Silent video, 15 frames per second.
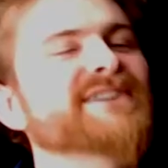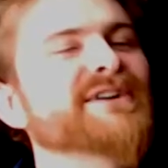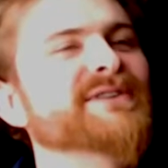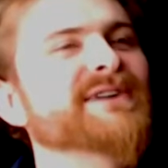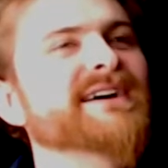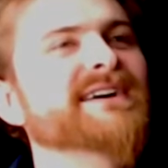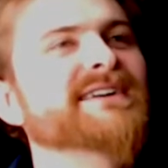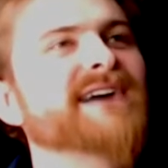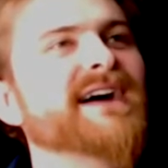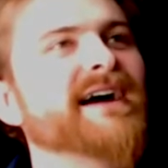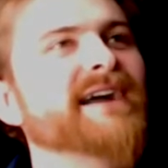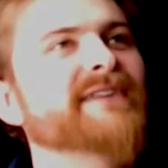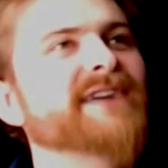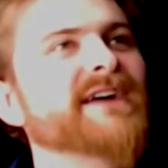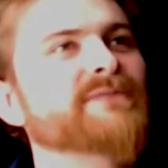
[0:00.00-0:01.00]
So
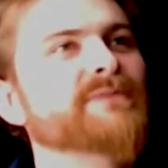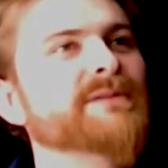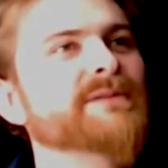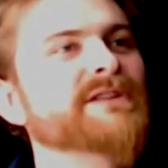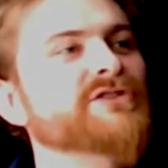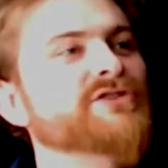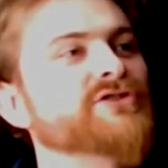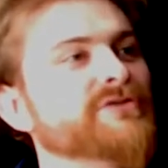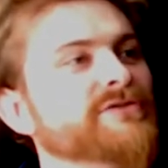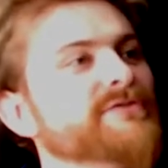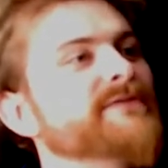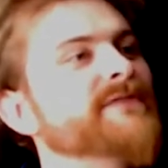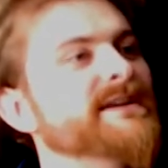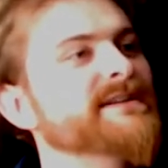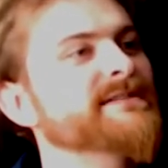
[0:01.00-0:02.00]
that's when we need the true
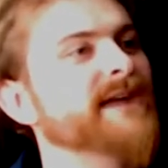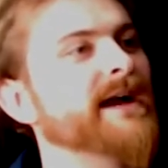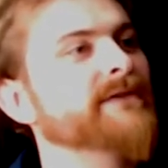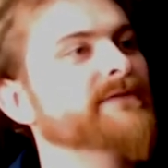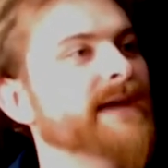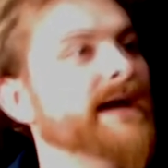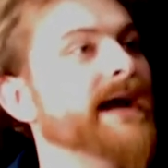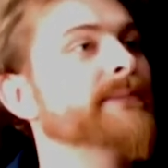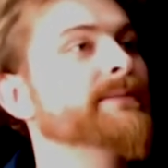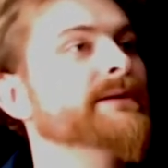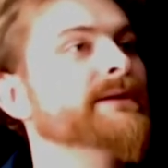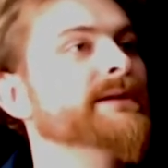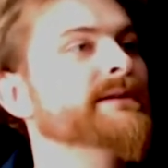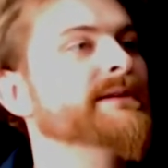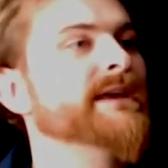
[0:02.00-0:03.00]
face down to
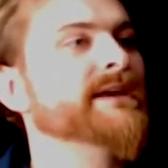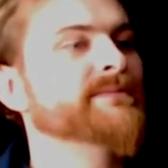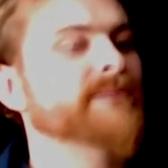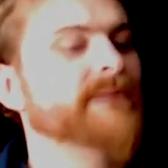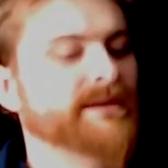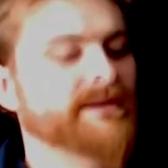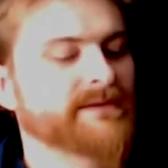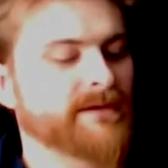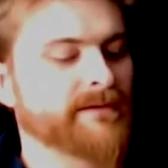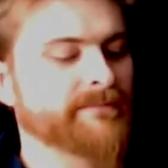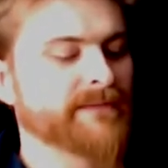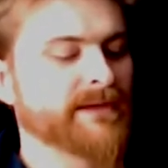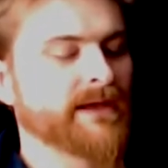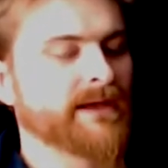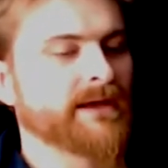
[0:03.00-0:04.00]
happen in the next place. So
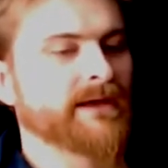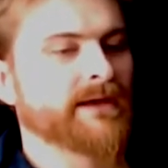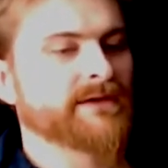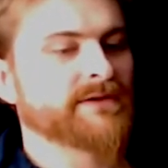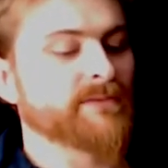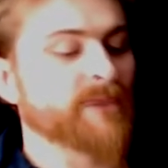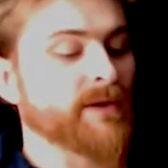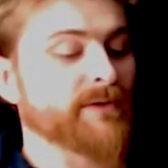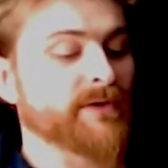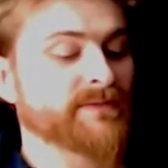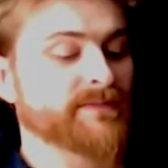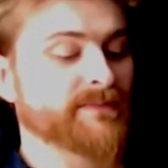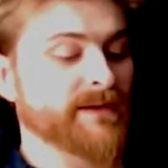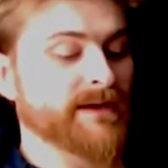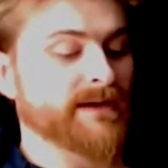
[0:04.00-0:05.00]
the mob
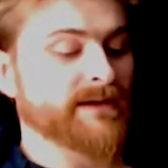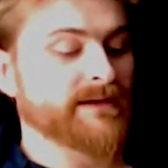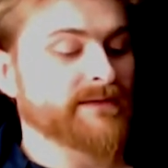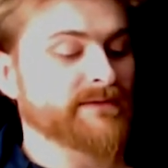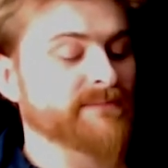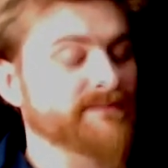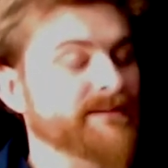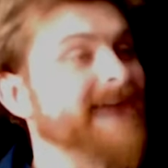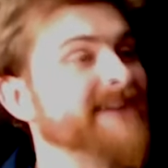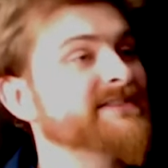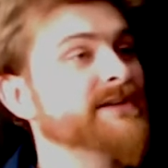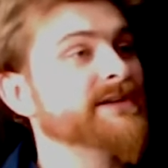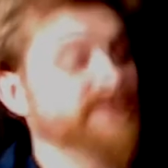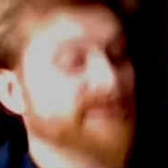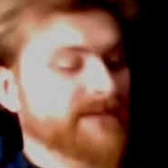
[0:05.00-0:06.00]
boss gets them
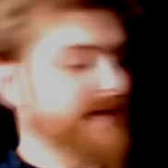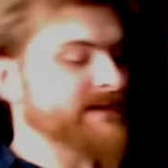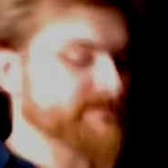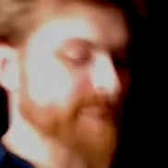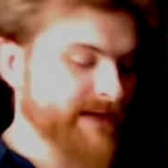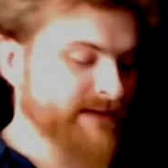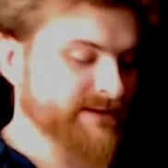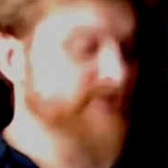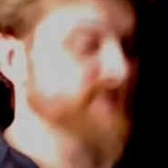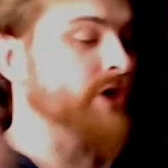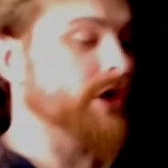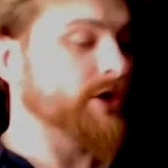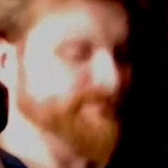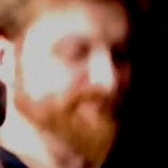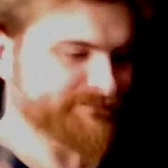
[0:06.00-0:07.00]
passage.
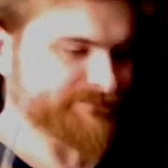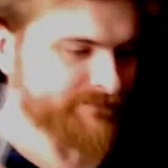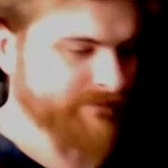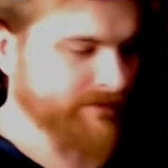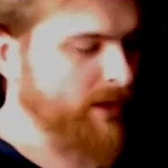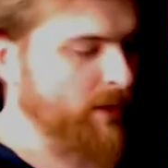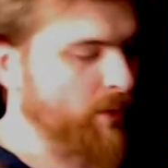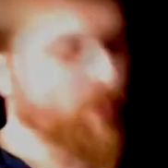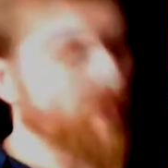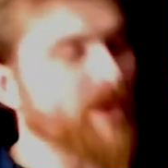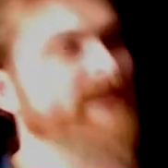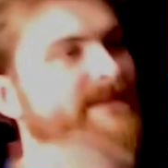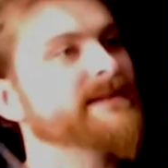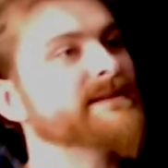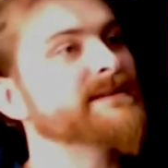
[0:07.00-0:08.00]
So what
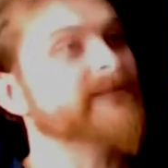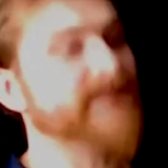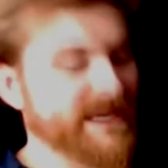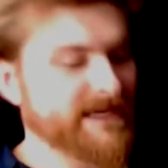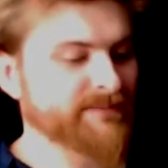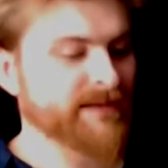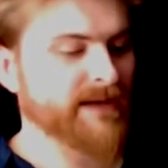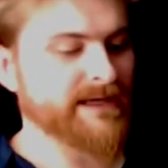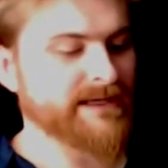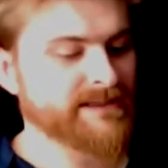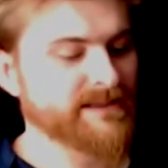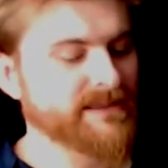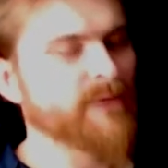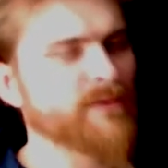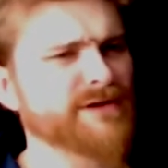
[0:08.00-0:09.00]
is this next
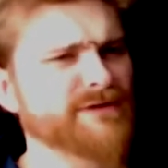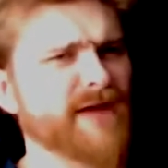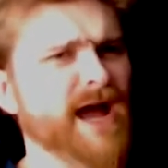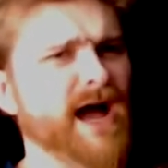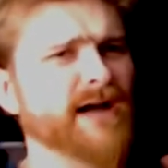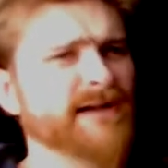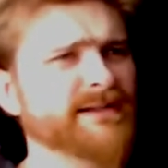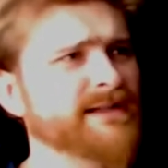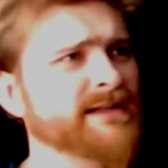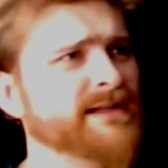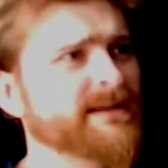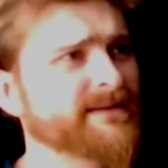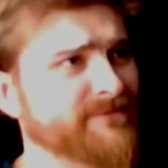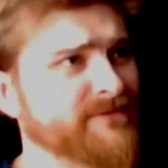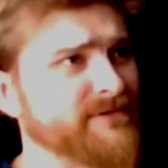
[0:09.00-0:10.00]
place where it's utterly
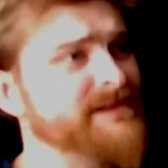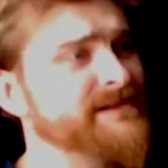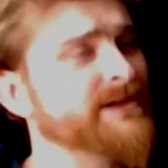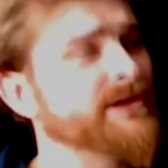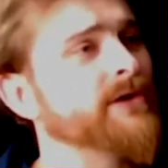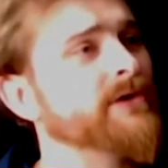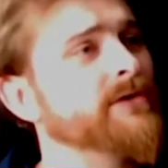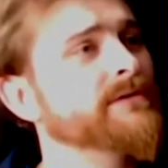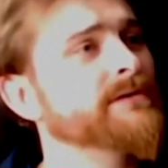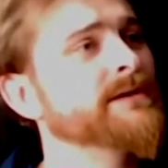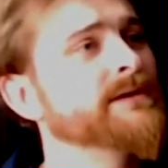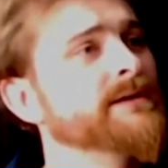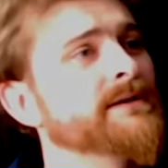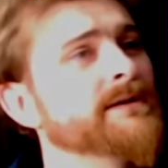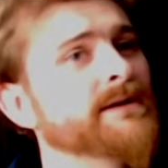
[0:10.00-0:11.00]
freezing cold?
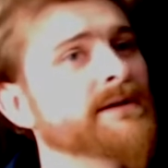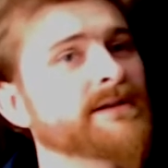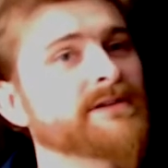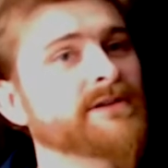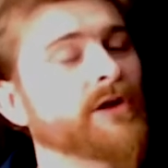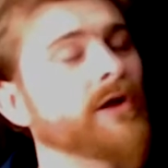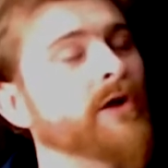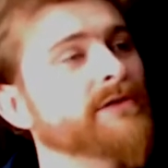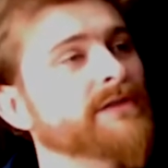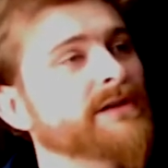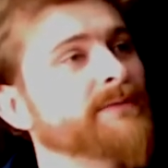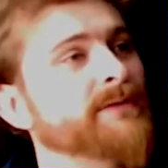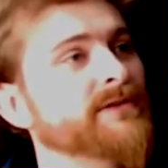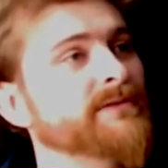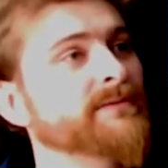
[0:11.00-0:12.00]
It's the
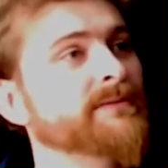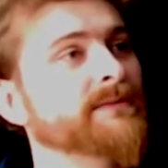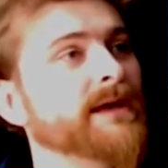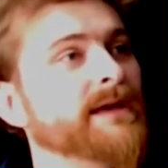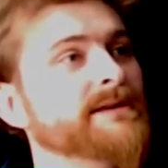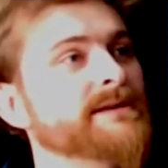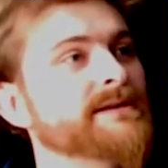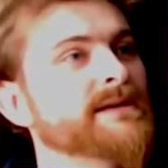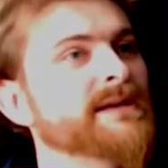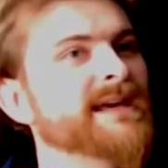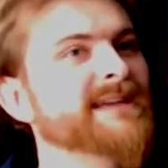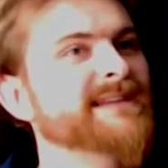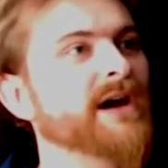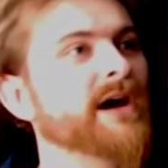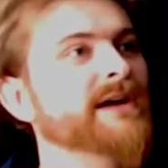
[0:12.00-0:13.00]
coldest possible place.
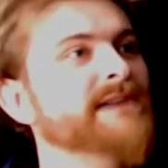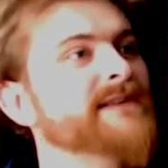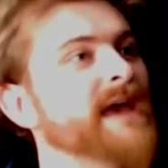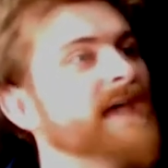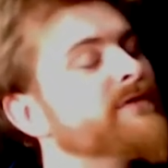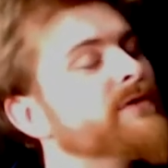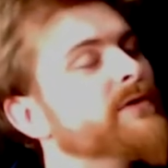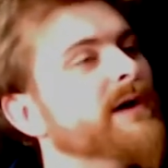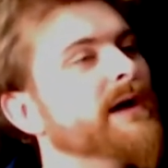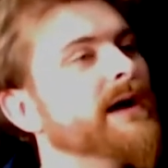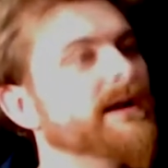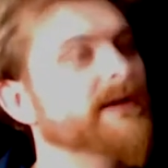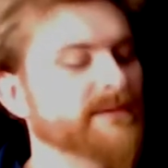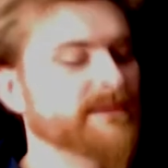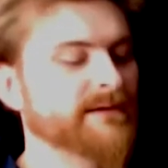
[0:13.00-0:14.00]
It's like ice
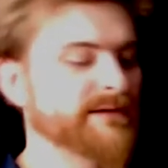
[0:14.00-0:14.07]
everywhere.